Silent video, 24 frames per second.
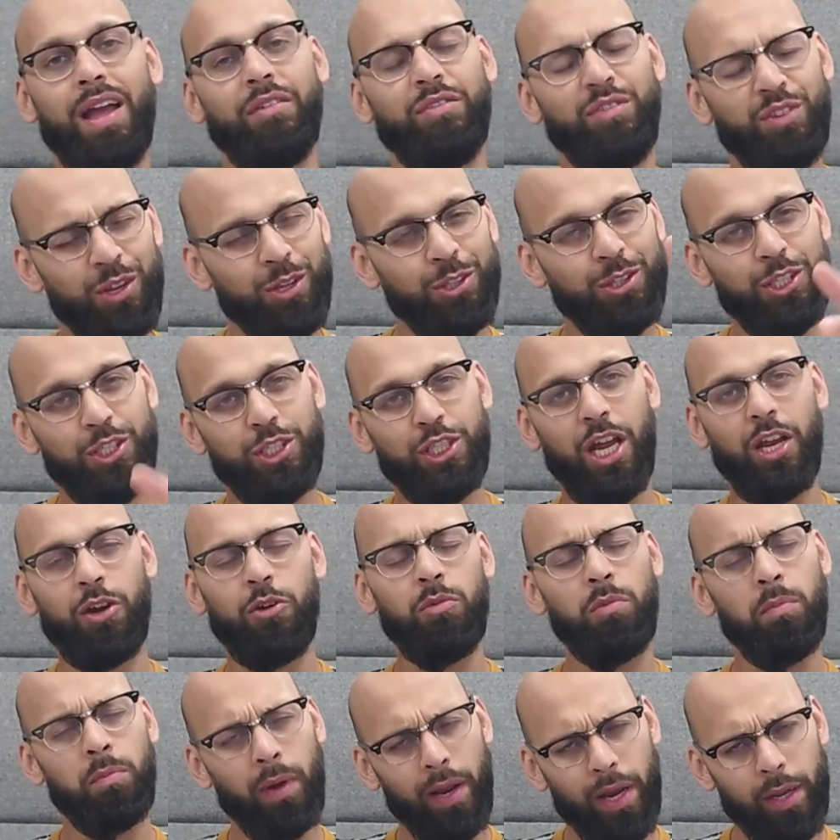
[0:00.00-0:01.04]
If you're new to the
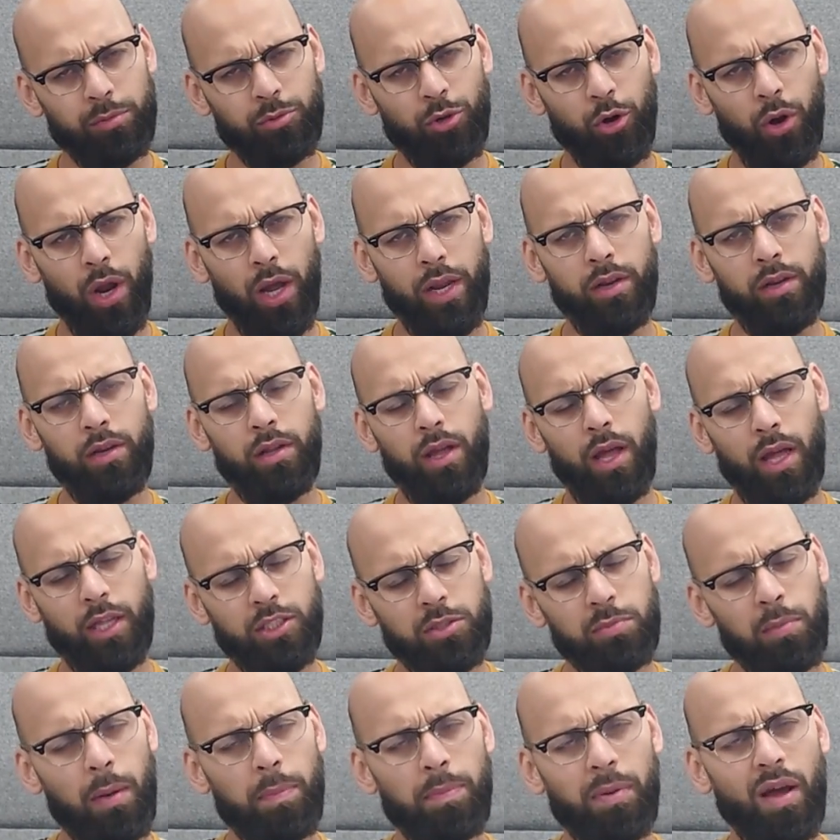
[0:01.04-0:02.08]
channel, my name's Rohan, and this
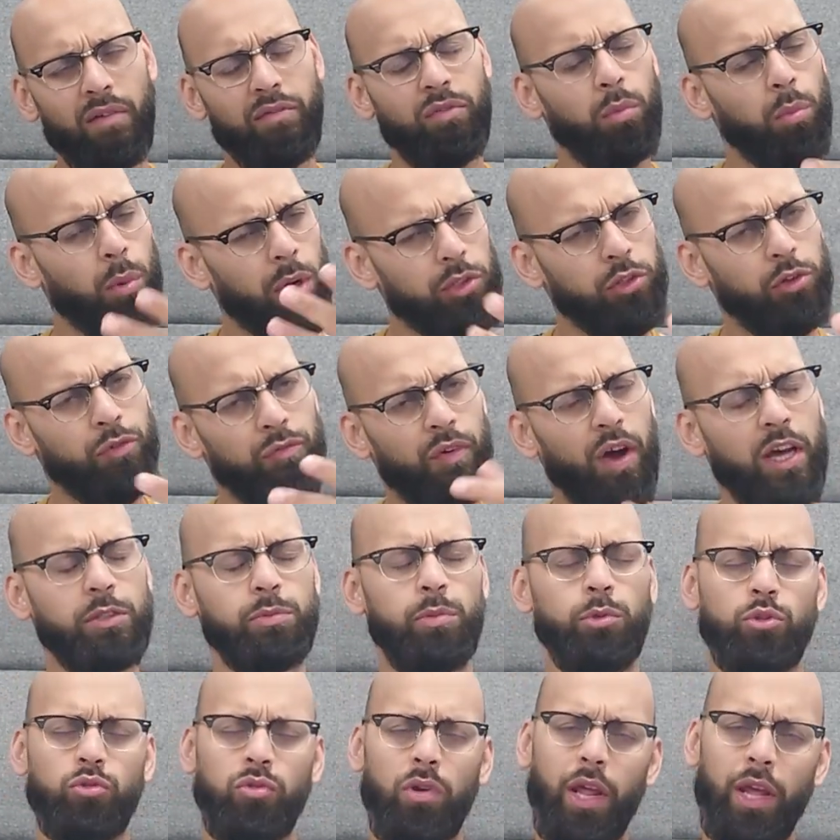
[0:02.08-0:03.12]
is my platform where I do fight
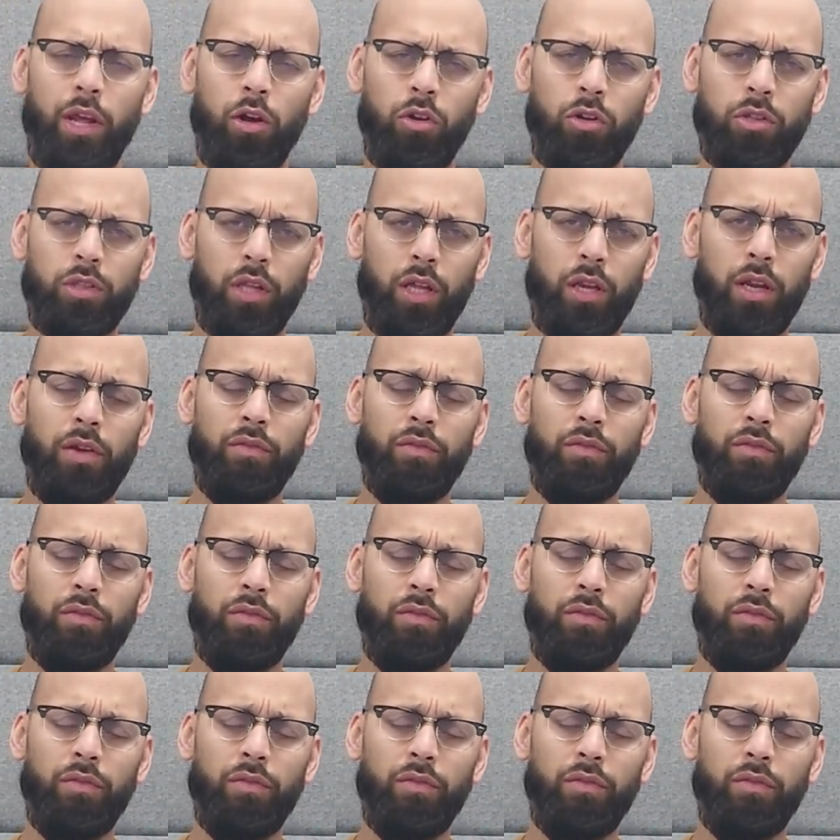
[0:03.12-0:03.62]
sports related content.